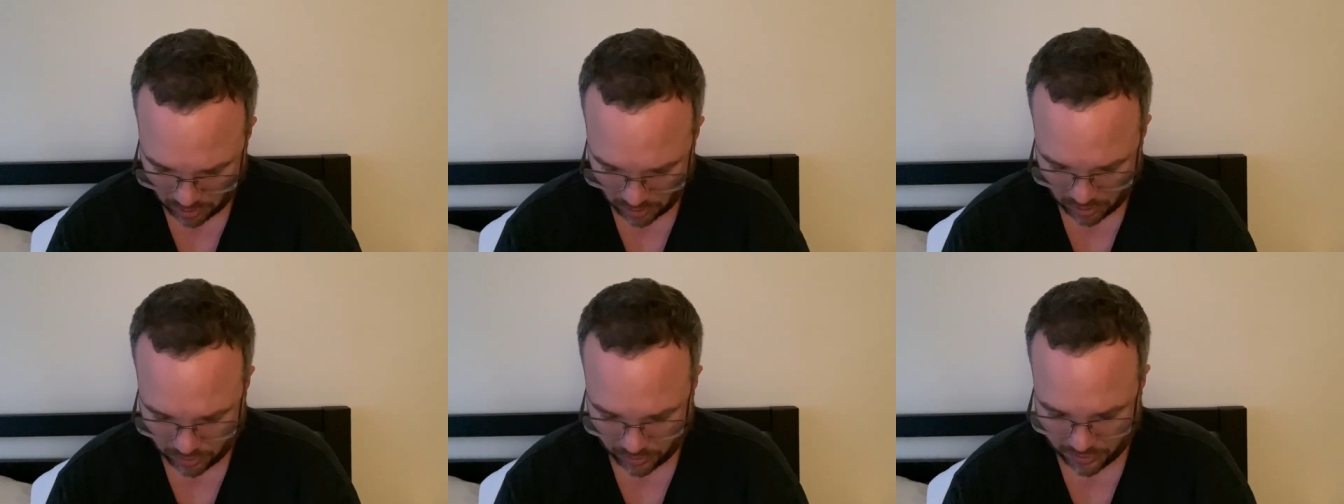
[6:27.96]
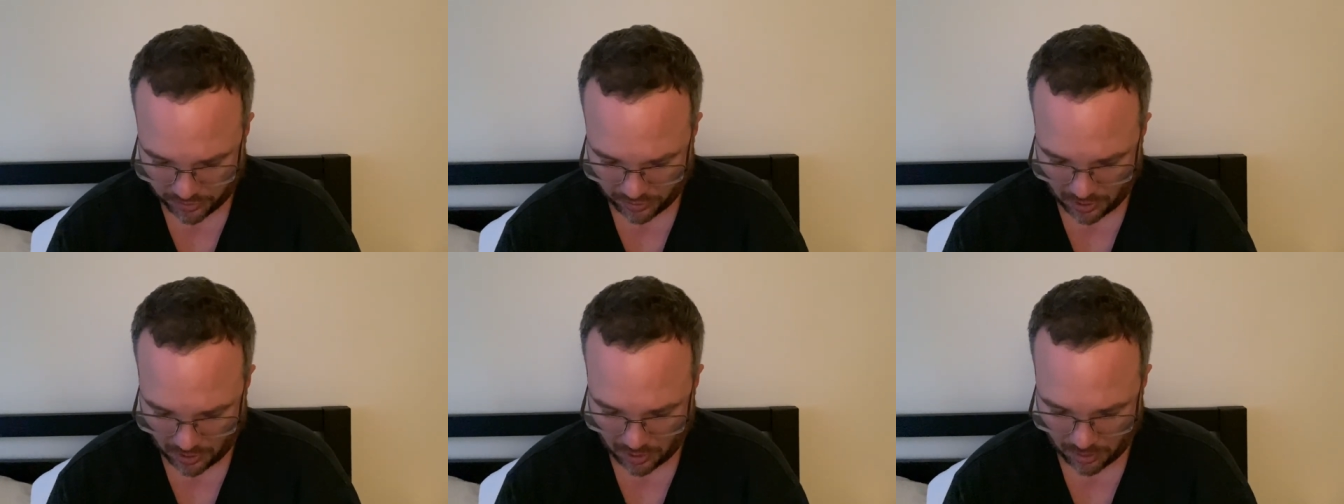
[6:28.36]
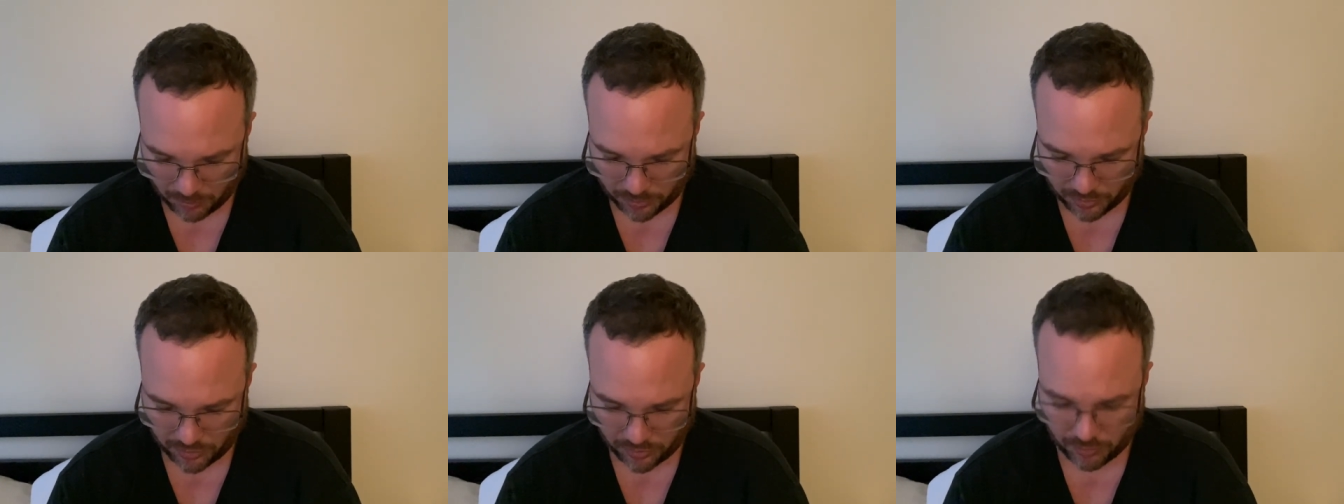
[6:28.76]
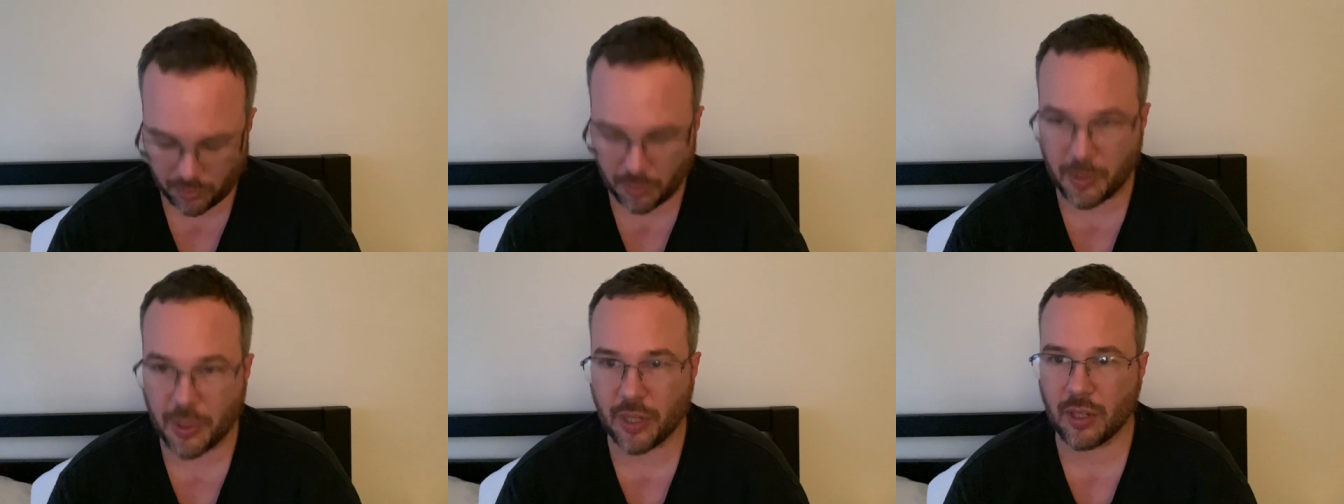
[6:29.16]
Kristaps will
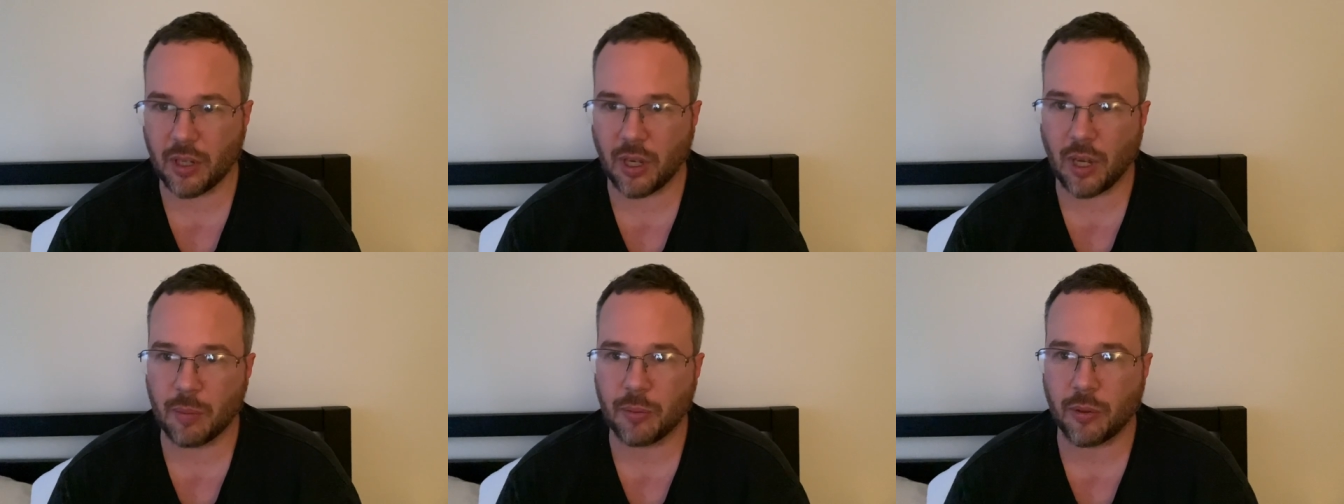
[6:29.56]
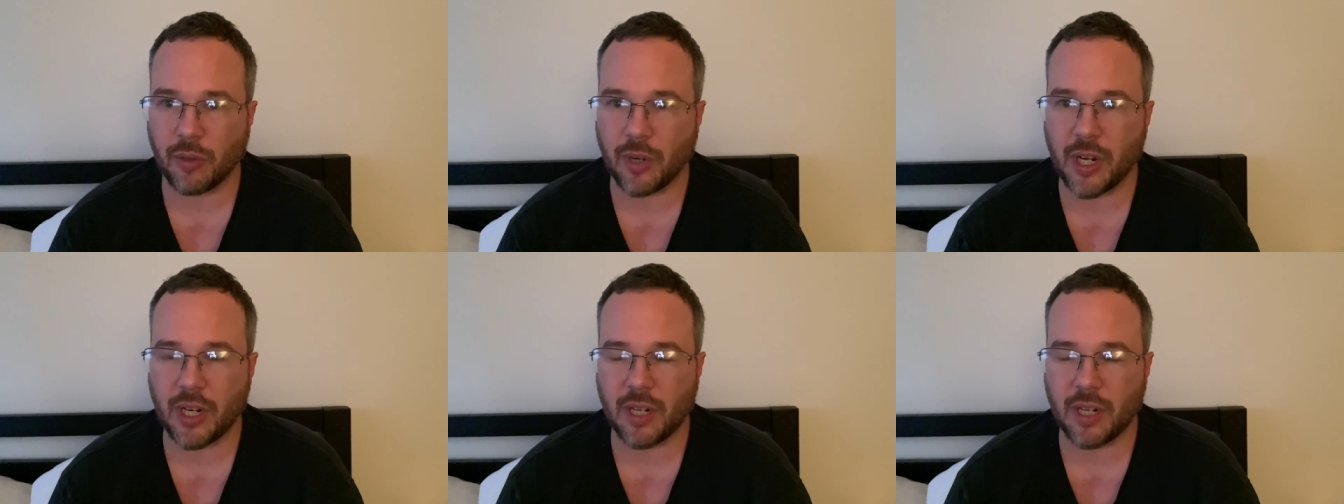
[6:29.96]
be an upgrade.